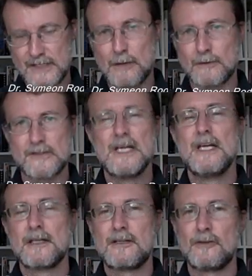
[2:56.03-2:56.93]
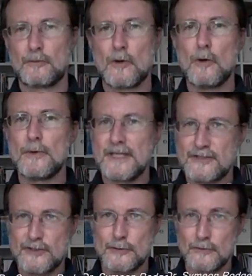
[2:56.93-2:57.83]
cells can grow
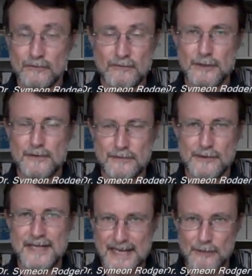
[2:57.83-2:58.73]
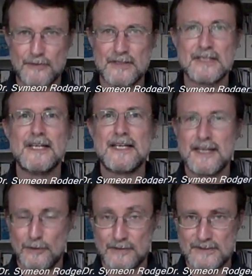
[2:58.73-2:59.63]
into very, very healthy
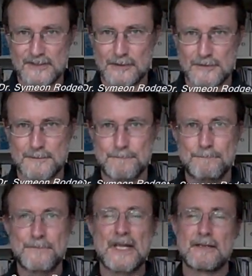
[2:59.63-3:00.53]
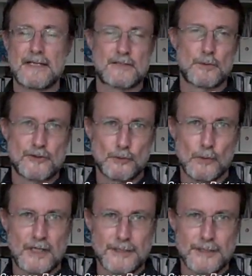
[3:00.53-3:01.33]
cells. That's what you